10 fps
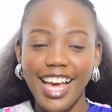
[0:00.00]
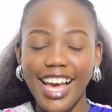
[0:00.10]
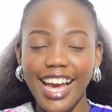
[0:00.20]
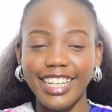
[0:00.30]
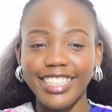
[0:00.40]

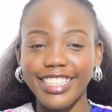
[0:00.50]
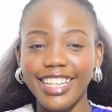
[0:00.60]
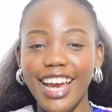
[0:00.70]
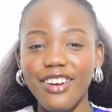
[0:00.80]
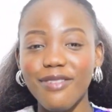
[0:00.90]
and
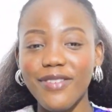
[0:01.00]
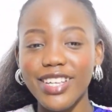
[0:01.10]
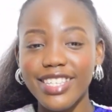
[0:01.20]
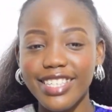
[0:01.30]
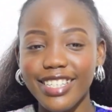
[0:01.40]
I remember
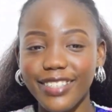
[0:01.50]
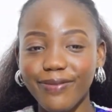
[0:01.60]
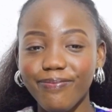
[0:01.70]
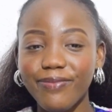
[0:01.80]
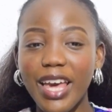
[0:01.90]
seeing
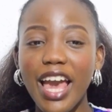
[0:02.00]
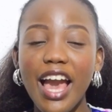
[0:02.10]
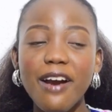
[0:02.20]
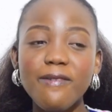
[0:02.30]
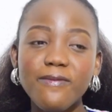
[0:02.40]

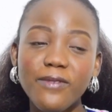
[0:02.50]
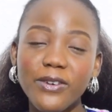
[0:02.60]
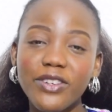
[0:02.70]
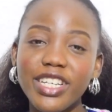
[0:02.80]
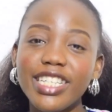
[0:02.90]

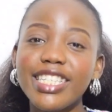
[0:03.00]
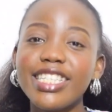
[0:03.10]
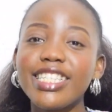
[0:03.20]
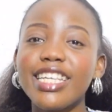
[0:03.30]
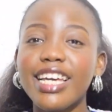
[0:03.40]
Forest
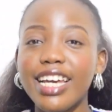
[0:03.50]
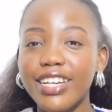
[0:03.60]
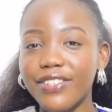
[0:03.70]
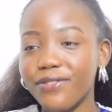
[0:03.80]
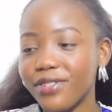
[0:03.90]

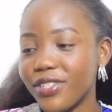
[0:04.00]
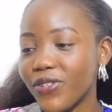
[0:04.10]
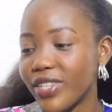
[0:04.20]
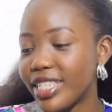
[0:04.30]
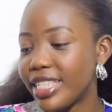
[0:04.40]

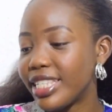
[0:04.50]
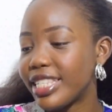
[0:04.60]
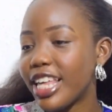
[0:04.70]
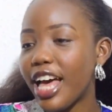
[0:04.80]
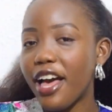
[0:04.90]
Resources
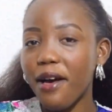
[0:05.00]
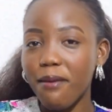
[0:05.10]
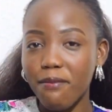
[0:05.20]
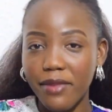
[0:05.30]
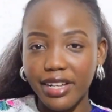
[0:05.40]

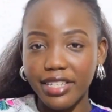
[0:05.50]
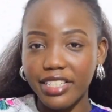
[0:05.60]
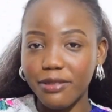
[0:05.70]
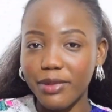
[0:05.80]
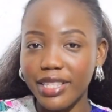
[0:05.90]

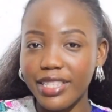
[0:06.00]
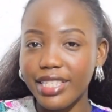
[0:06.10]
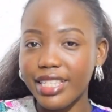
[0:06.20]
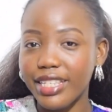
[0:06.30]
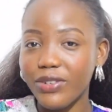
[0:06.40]
Management
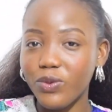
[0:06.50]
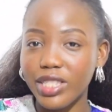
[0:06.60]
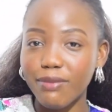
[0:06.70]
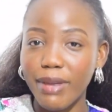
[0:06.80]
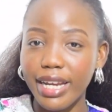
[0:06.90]

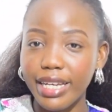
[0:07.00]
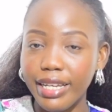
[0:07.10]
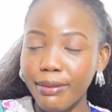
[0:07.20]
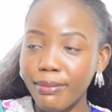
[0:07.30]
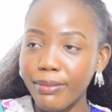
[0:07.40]
with my
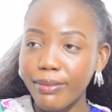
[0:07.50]
name.